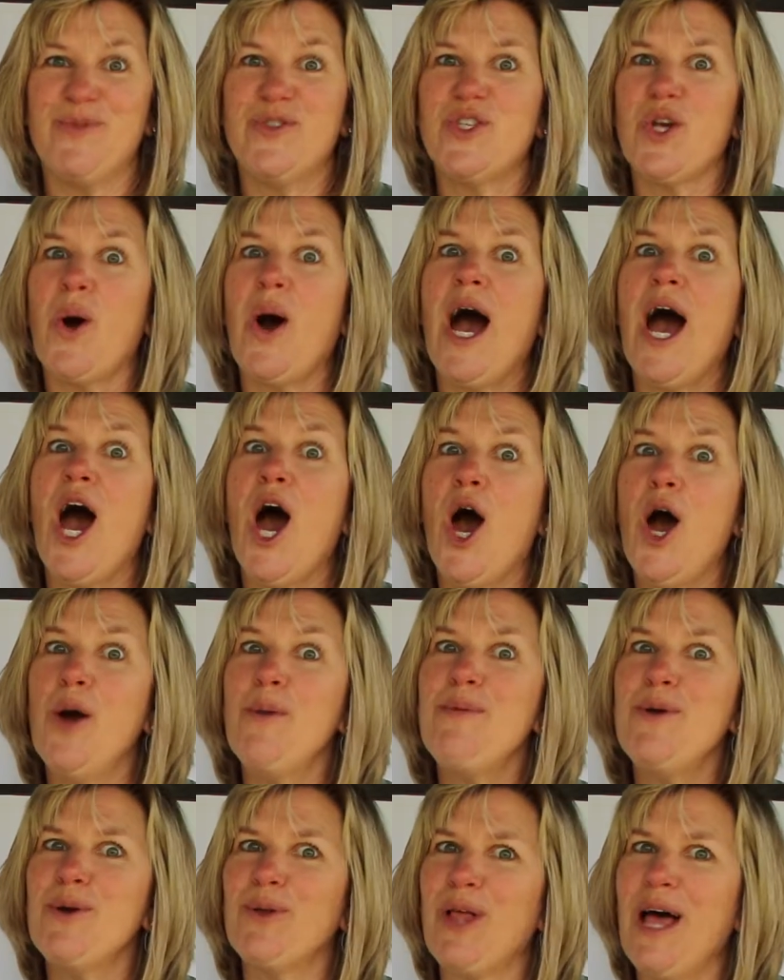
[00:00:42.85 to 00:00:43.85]
So I
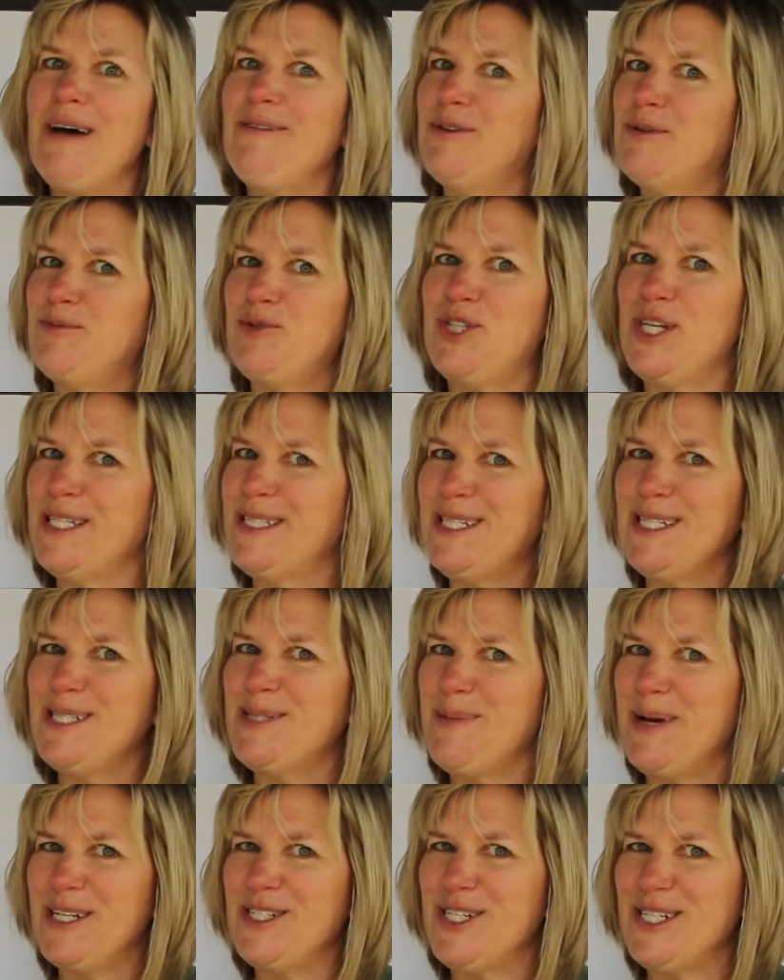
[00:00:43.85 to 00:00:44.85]
hope you love them just as
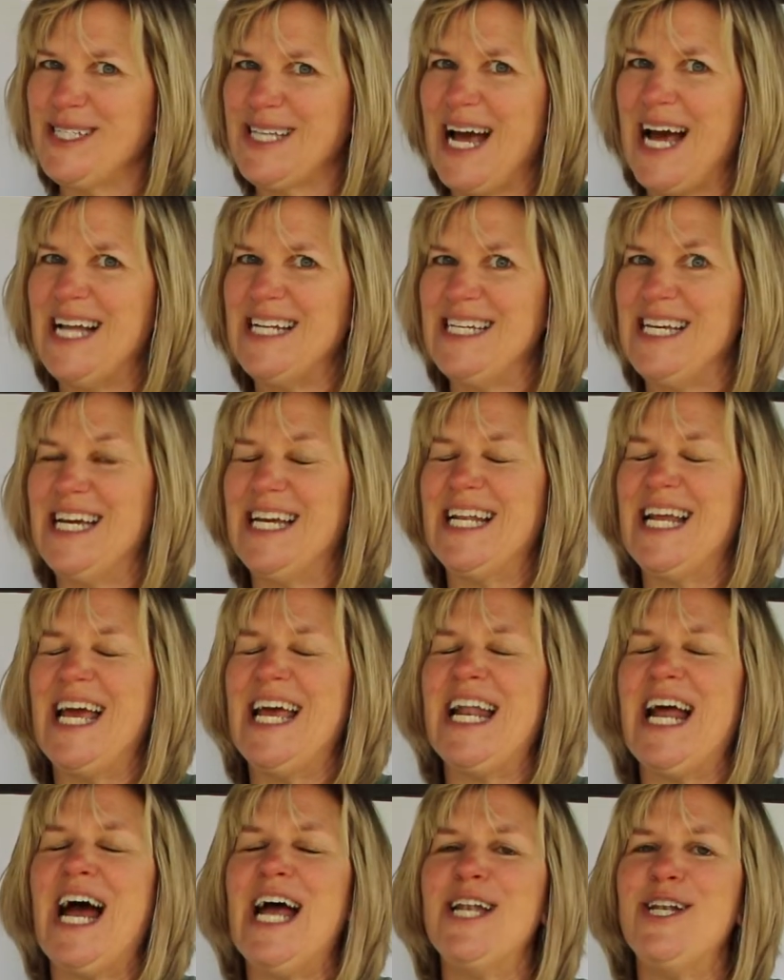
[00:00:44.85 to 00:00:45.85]
much as I did,
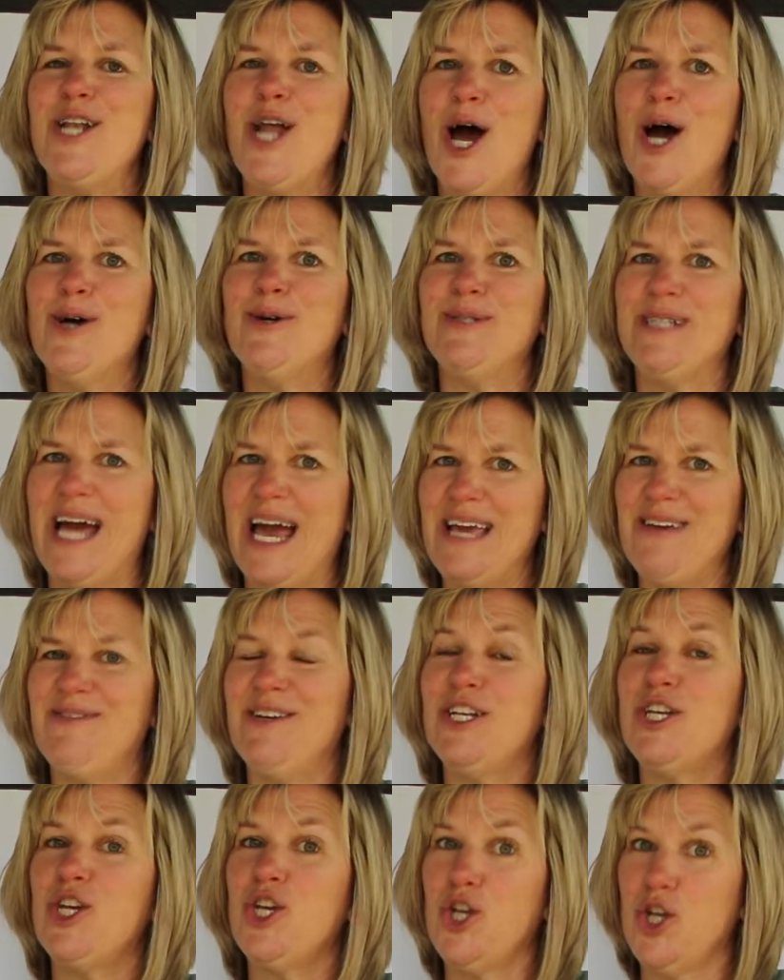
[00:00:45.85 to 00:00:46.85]
and I know,
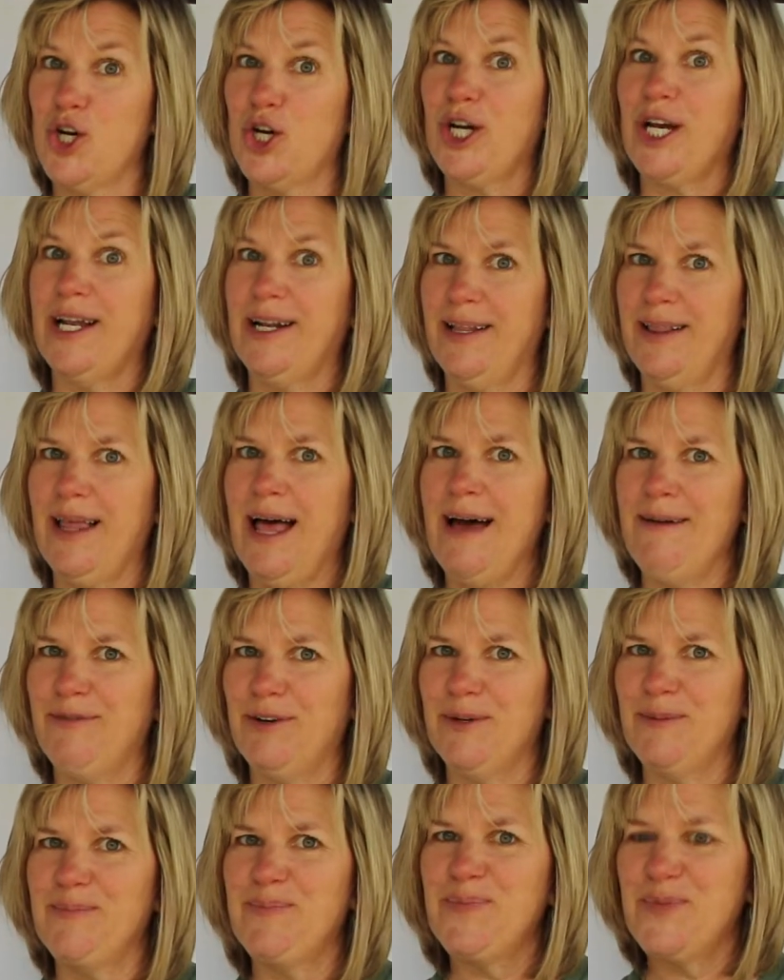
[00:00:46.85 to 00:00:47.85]
David, you're going to love
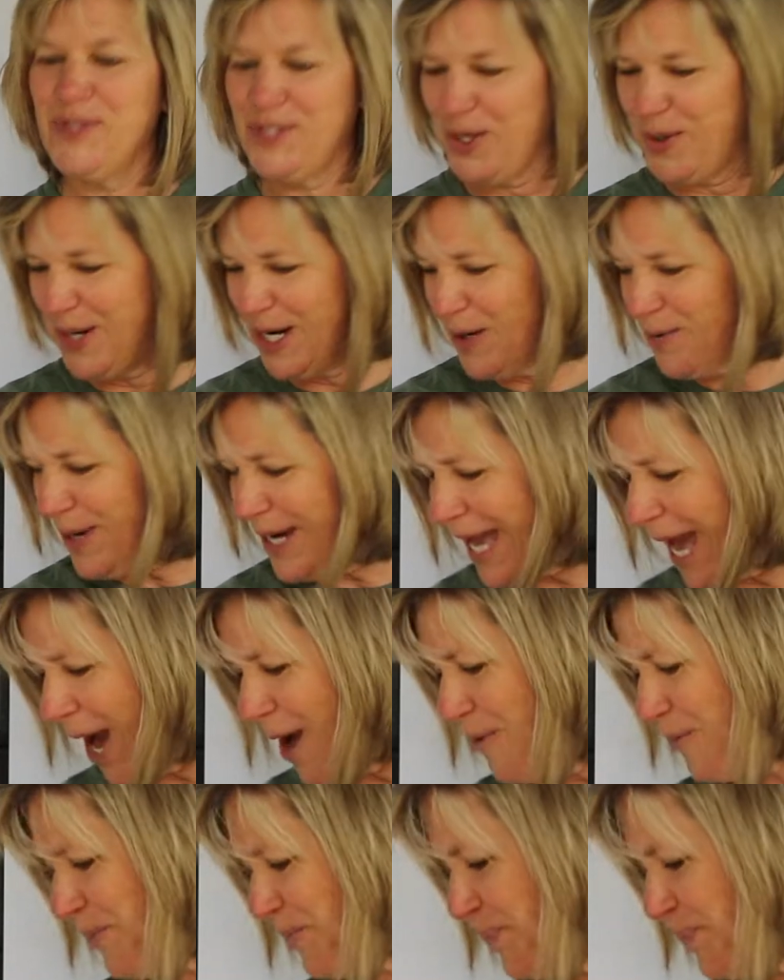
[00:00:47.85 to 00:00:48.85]
them. So here we go.